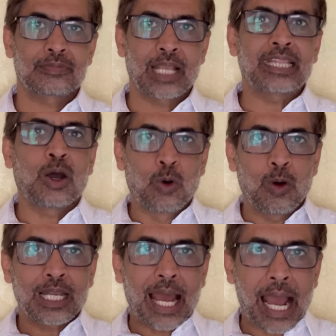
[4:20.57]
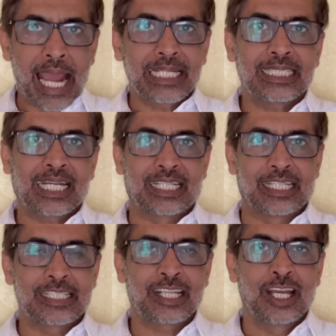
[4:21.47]
And the whole idea
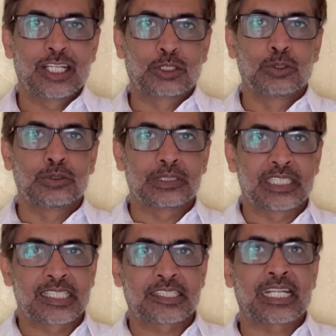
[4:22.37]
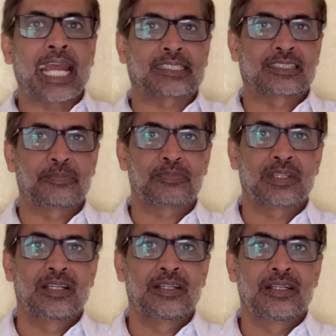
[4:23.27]
is to distract,
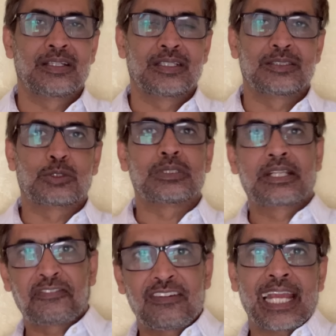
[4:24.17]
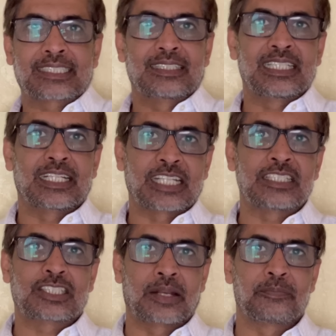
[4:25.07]
to deflect the
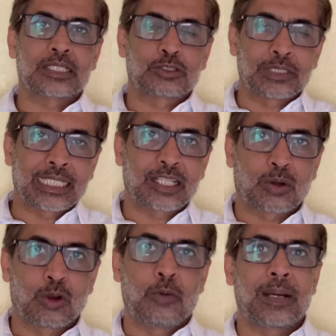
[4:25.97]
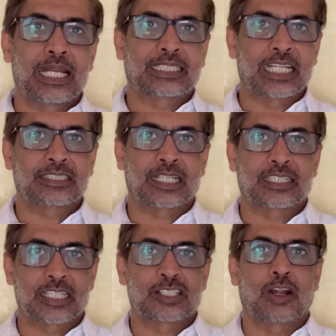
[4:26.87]
attention so that the global
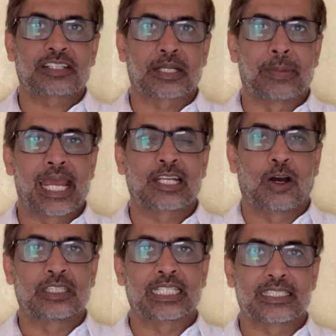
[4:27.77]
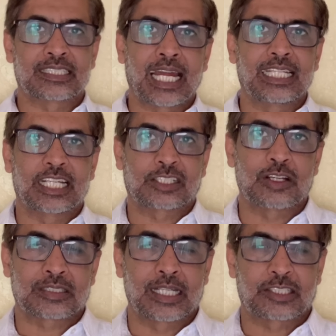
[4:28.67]
attention does not remain on the Israeli
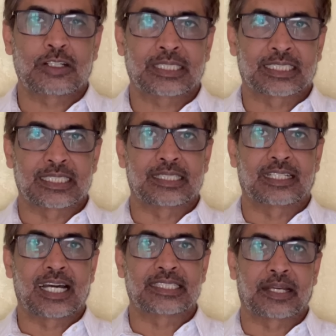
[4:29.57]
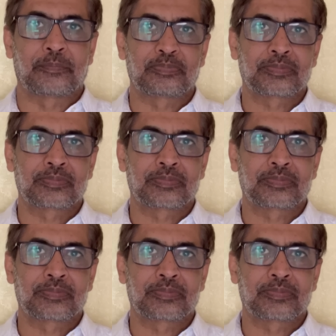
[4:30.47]
atrocities in Gaza.